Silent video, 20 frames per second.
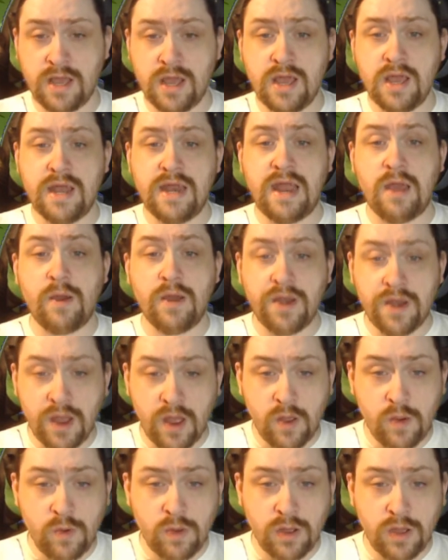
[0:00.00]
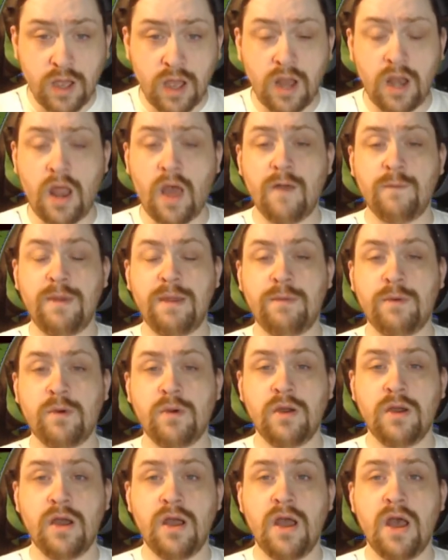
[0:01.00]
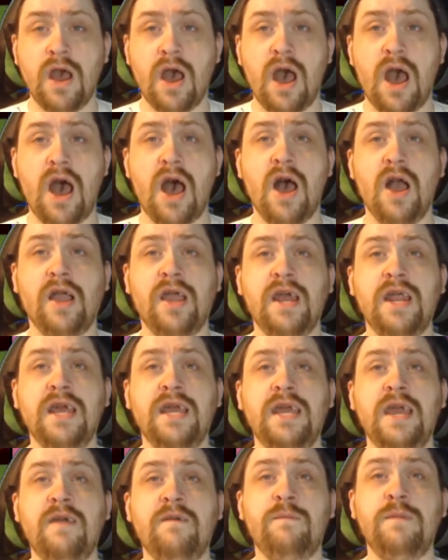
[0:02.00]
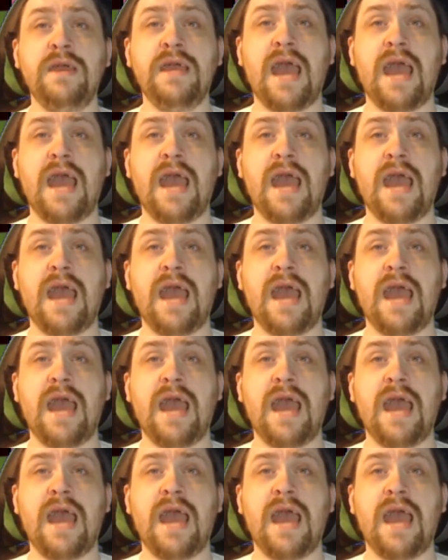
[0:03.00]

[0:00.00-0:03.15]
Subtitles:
Now I know a lot of people are gonna give me